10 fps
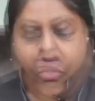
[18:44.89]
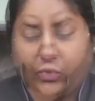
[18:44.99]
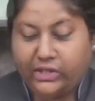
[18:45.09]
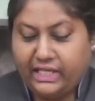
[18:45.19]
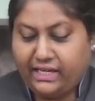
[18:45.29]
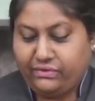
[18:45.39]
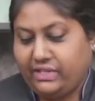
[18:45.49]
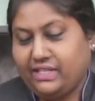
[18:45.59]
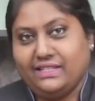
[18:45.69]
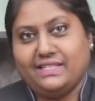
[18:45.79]
So the
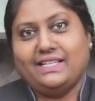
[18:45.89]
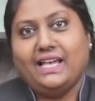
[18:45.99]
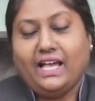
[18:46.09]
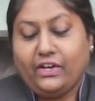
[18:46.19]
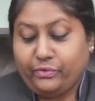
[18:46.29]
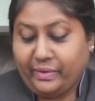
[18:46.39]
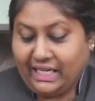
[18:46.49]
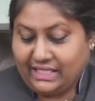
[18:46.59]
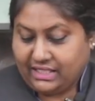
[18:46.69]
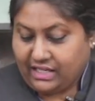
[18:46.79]
ladyfingers
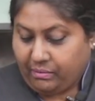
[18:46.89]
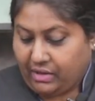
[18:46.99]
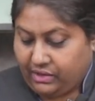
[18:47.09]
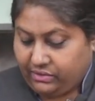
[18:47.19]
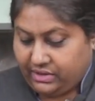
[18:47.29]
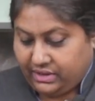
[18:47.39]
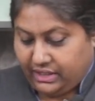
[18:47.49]
baked and come out.